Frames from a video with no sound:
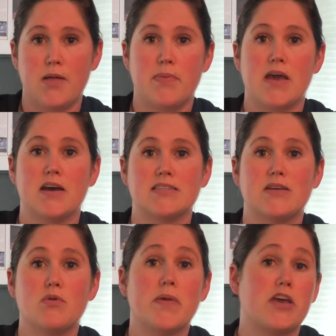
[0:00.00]
because
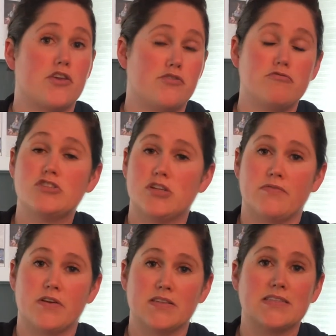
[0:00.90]
it will make a huge
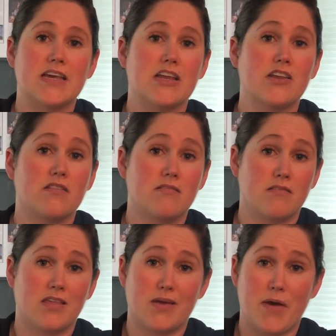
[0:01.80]
difference in
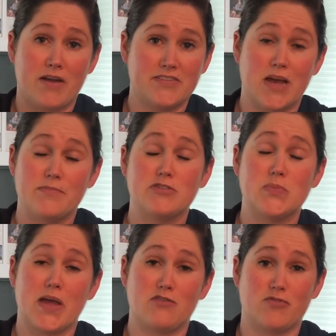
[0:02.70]
the amount of time you
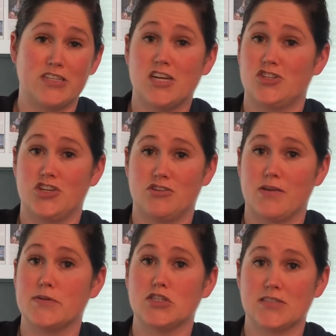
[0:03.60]
spend retouching your
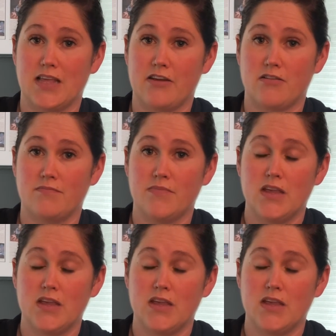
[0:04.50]
images later.